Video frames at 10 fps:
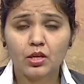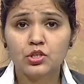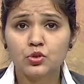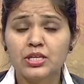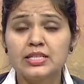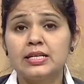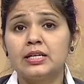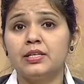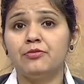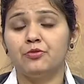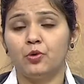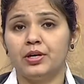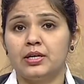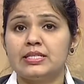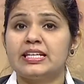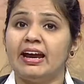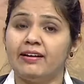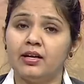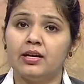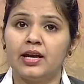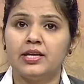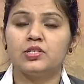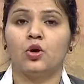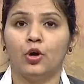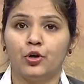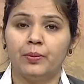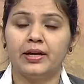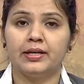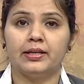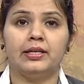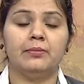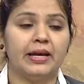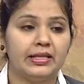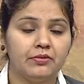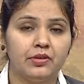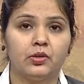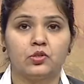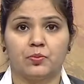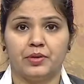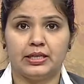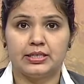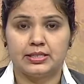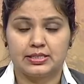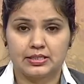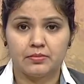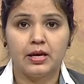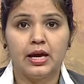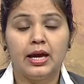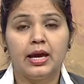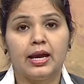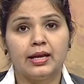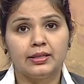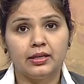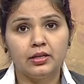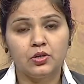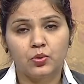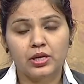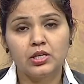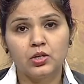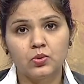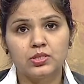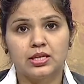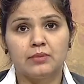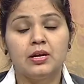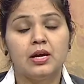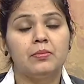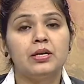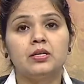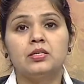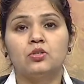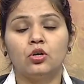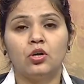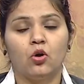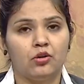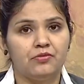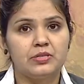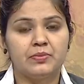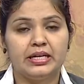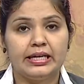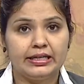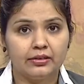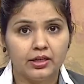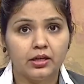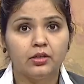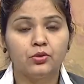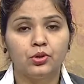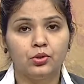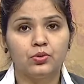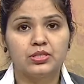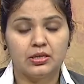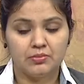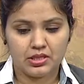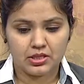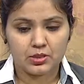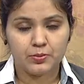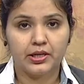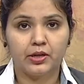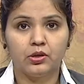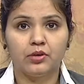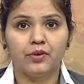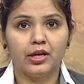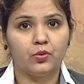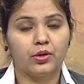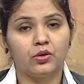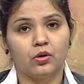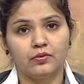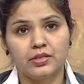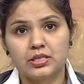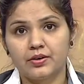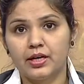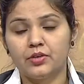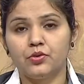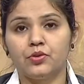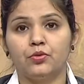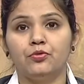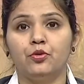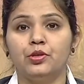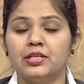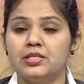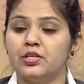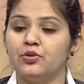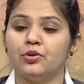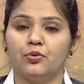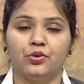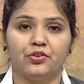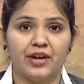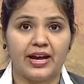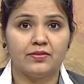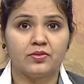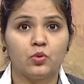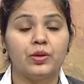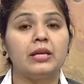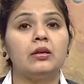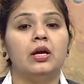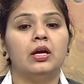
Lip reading: So these are the folders categorized automatically by the Windows operating system, and then you can use them, but it is not always mandatory to use them in this particular way. You can always create your own folders in your own drives. You can